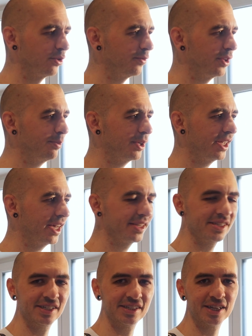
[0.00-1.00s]
if anybody
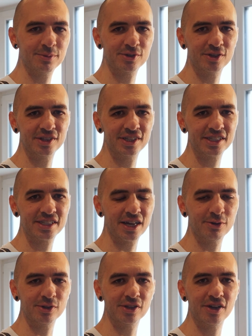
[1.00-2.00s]
has any tips on this,
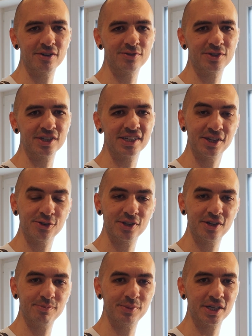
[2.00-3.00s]
I would love to hear
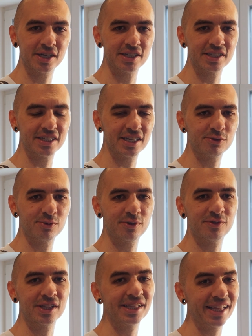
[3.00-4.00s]
them because that's one
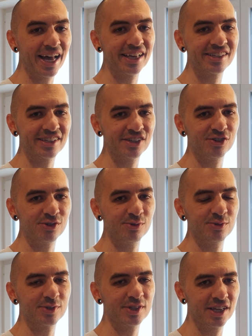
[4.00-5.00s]
of the last
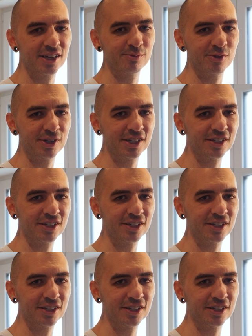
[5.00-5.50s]
issues that I'm running